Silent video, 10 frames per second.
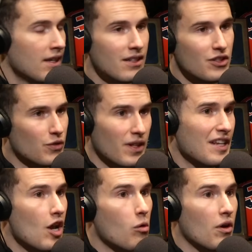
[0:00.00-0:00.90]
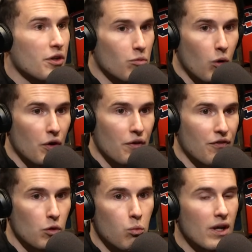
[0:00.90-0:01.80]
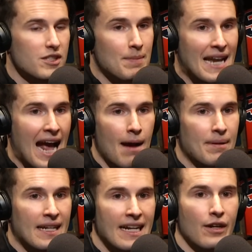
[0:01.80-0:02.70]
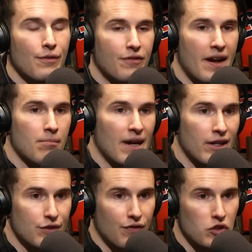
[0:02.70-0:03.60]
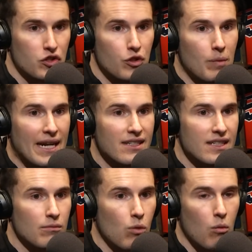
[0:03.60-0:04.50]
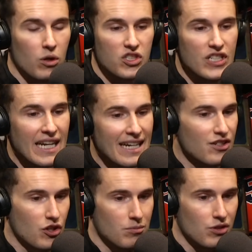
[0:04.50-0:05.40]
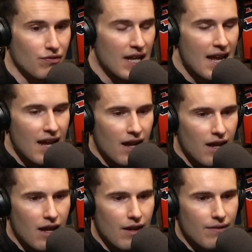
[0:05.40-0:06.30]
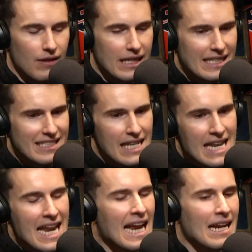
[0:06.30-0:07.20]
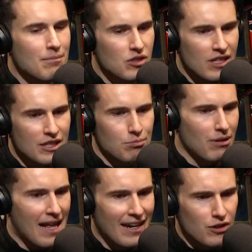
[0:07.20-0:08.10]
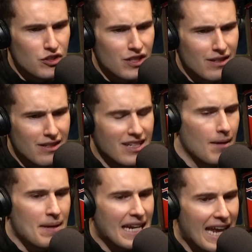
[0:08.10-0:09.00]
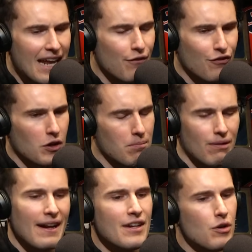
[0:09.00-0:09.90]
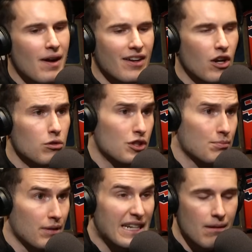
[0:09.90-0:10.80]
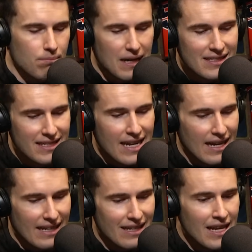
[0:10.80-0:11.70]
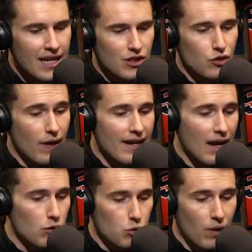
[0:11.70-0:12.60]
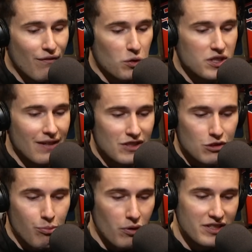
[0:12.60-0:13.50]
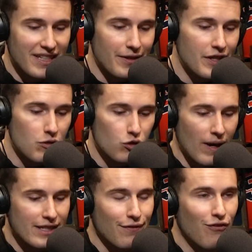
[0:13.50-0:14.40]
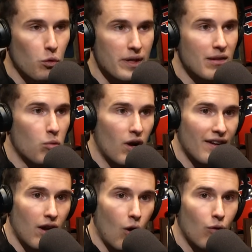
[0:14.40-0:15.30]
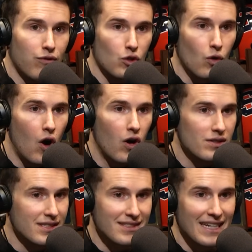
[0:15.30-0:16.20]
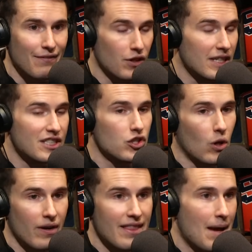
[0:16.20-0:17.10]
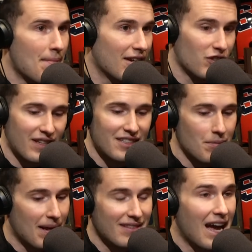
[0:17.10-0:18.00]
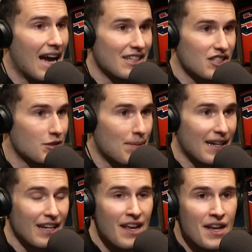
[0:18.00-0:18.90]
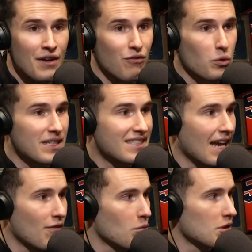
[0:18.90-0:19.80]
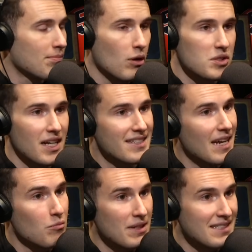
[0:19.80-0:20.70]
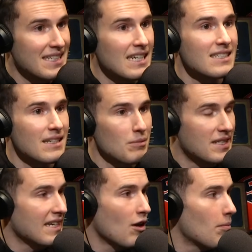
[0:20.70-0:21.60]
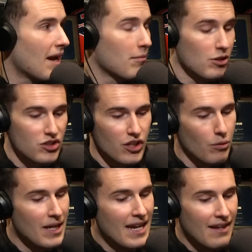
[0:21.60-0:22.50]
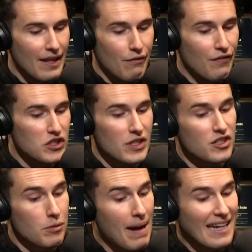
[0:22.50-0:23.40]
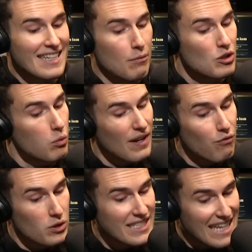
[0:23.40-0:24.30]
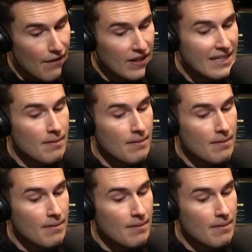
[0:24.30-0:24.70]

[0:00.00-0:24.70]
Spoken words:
There's really no other word for what's been happening here in Fran Brown's first 2 weeks, and what we're seeing in terms of these names and these players coming in for a brand new head coach is pretty unprecedented. So right now in 24/7 Sports, Syracuse ranks 41 overall. Since they really started that metric, that's about the highest it's been. 47 was post that 10-win season with Dino Babers, so they've officially surpassed that with 24/7.